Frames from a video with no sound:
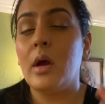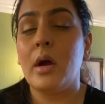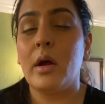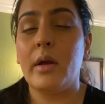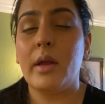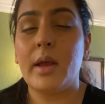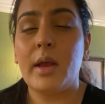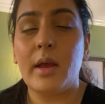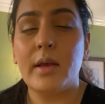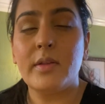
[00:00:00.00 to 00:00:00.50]
right,
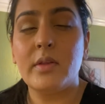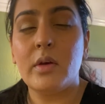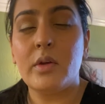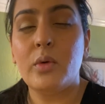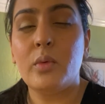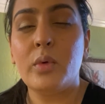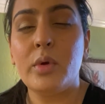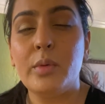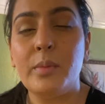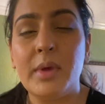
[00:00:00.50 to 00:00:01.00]
guys, so I don't
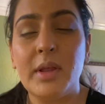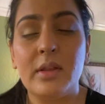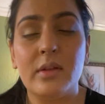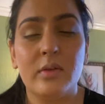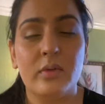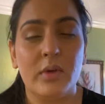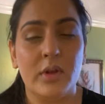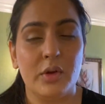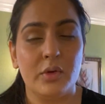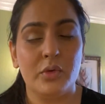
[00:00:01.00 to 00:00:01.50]
want to make this
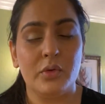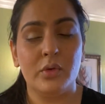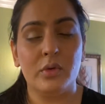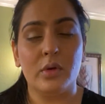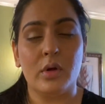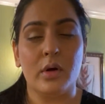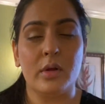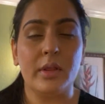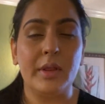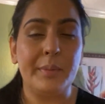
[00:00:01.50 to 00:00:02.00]
video too
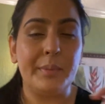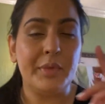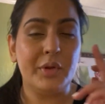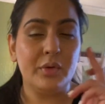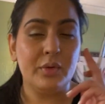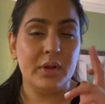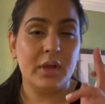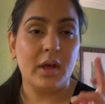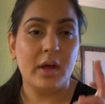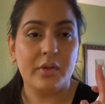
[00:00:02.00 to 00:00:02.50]
long. Let me do
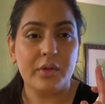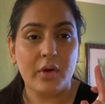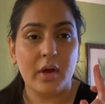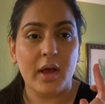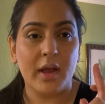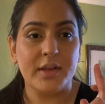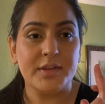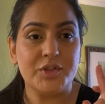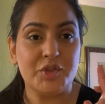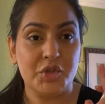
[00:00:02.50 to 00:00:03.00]
the other
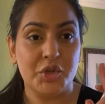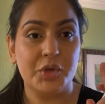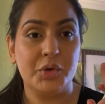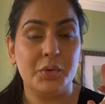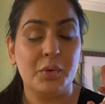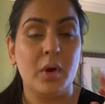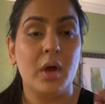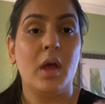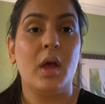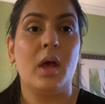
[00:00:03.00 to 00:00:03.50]
eyes too,
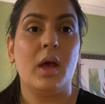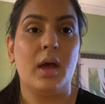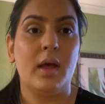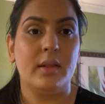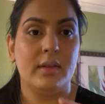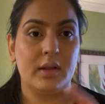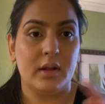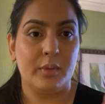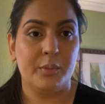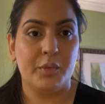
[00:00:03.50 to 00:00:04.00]
and
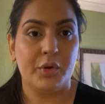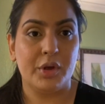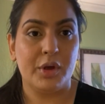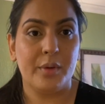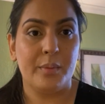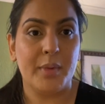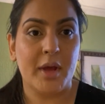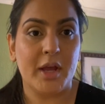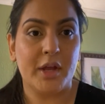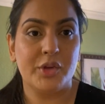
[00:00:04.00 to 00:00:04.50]
then I'm gonna come
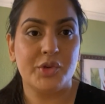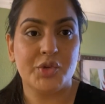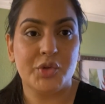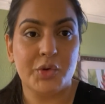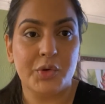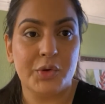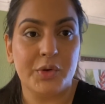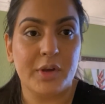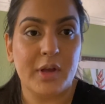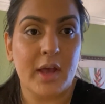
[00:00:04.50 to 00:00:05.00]
back and show
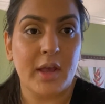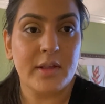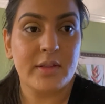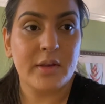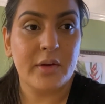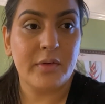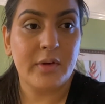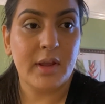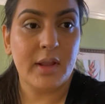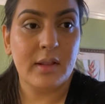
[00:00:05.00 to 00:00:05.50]
you guys. All
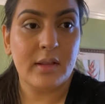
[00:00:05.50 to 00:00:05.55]
right.